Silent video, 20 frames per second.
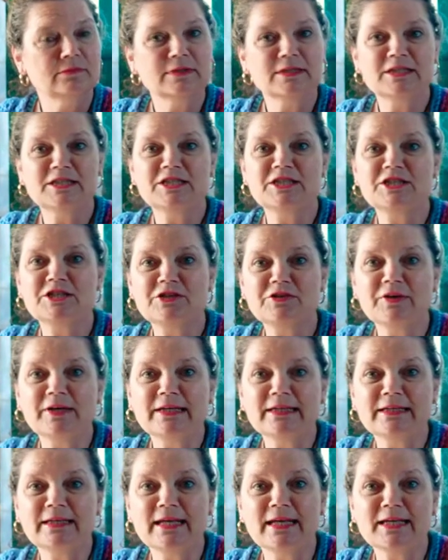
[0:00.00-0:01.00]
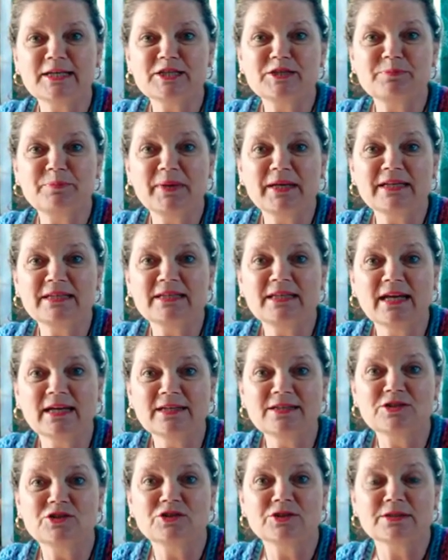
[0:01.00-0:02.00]
strict
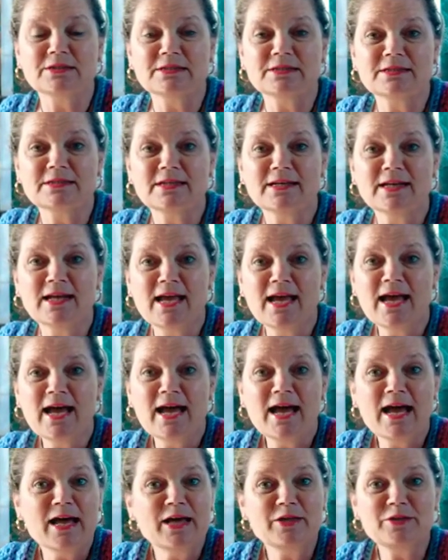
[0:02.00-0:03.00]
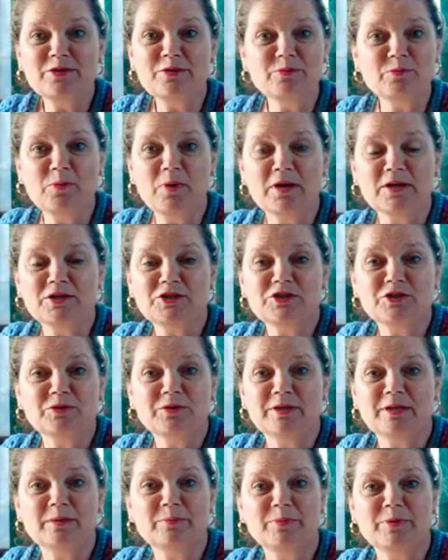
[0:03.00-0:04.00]
expectations. Otherwise, you're
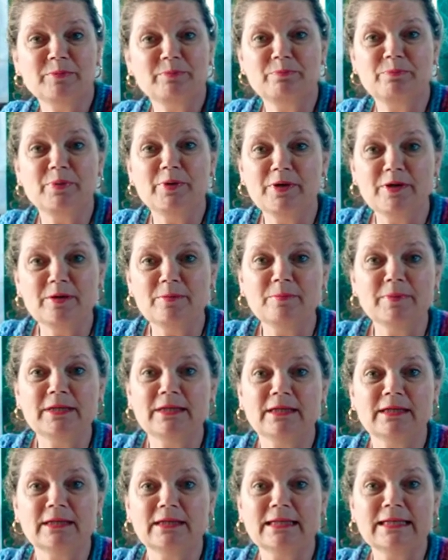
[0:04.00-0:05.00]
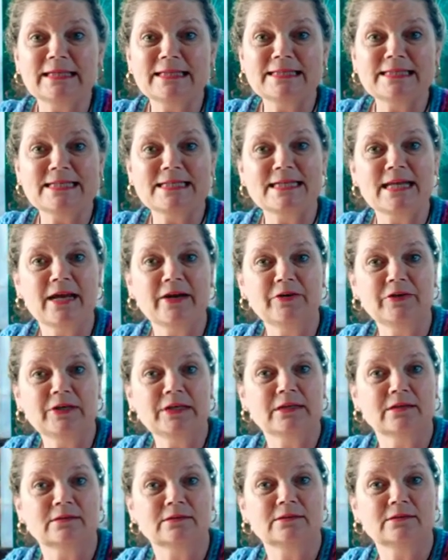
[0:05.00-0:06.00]
going to be permanently
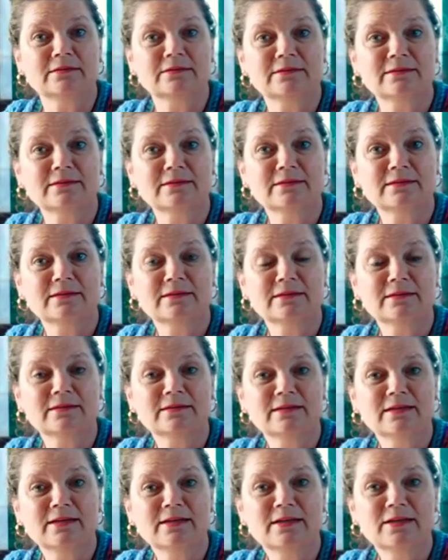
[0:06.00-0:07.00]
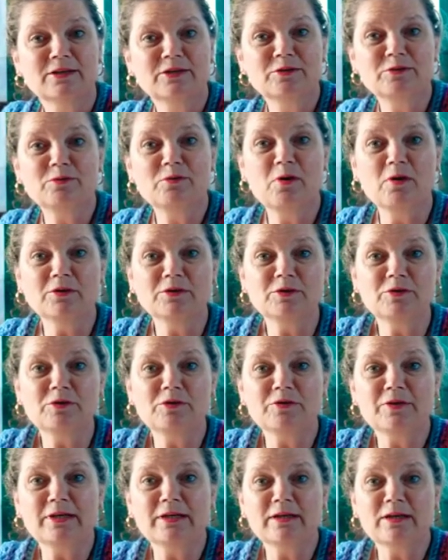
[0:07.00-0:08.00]
hysterical. You got to
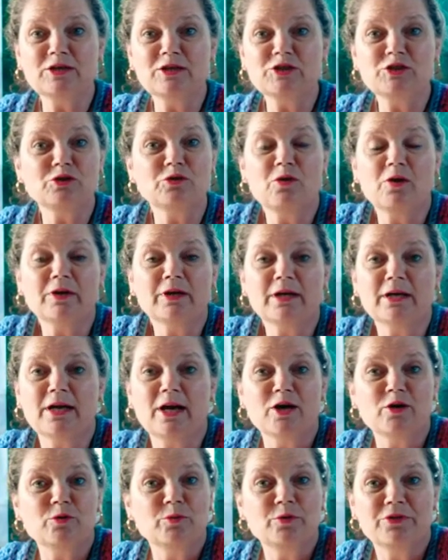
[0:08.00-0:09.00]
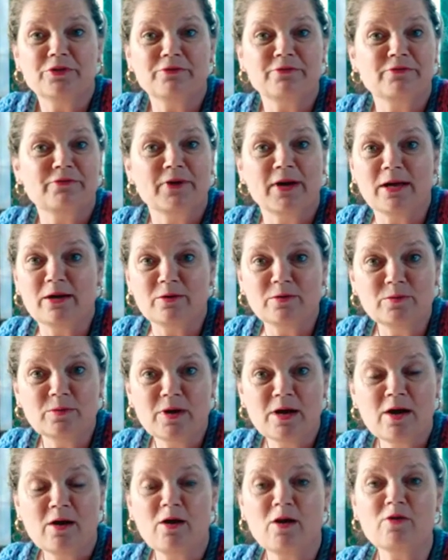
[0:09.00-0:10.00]
realize you got to go with the flow
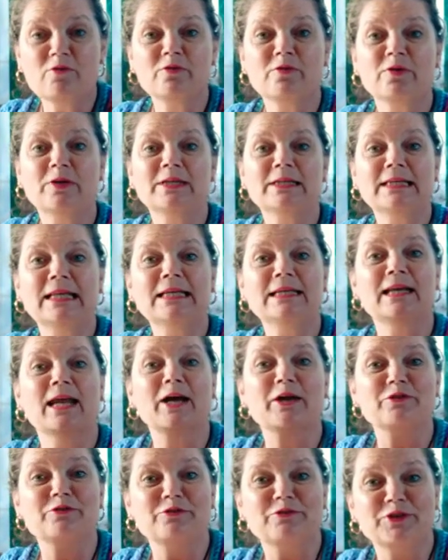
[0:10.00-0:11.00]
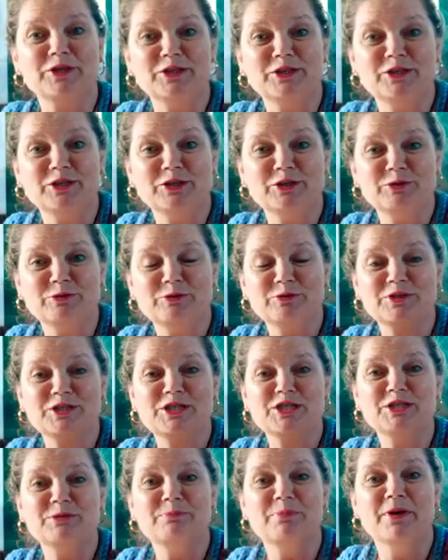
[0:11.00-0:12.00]
of life in you, the
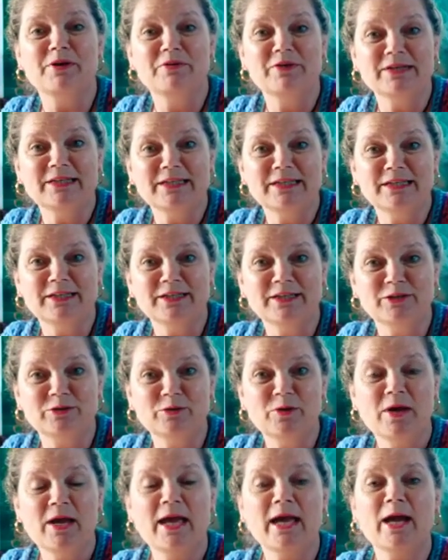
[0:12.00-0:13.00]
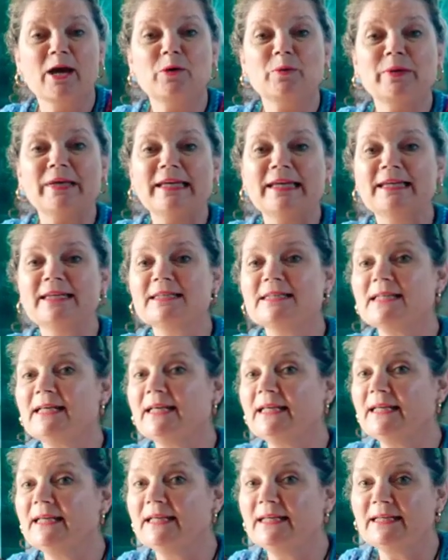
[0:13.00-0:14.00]
spirit in you, how he is
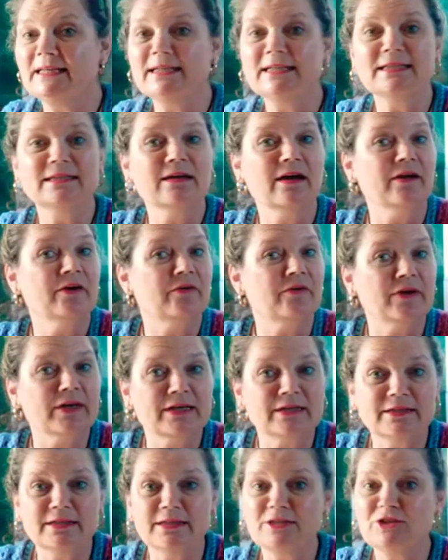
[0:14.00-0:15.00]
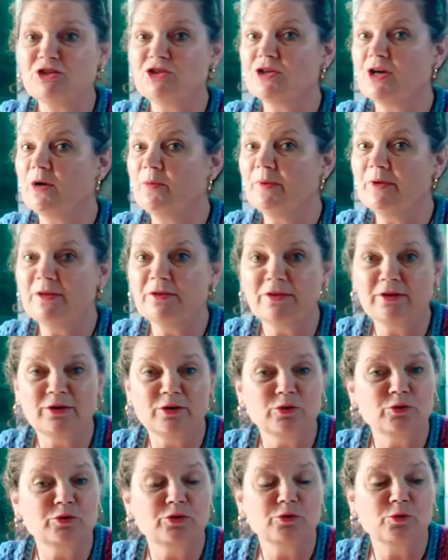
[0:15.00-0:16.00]
leading, directing, showing
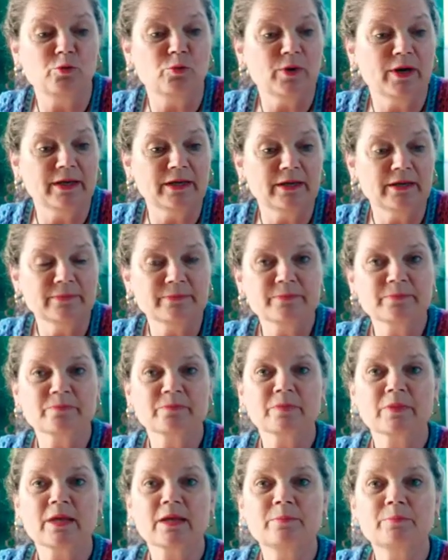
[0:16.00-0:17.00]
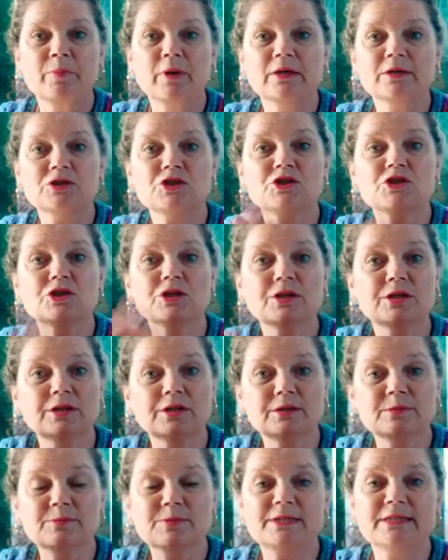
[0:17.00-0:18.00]
you the way by
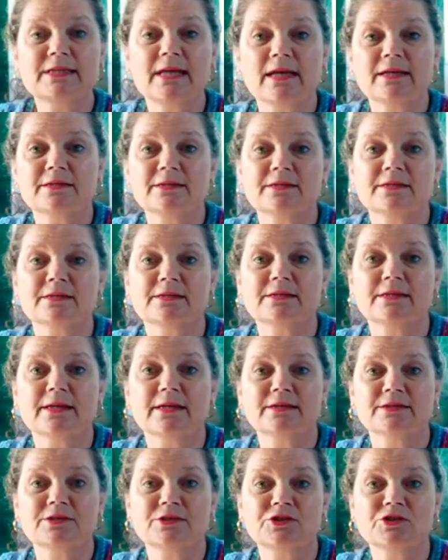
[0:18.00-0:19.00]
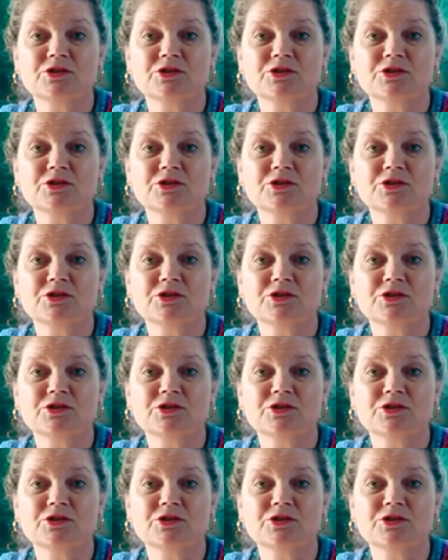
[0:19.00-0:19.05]
circumstances that's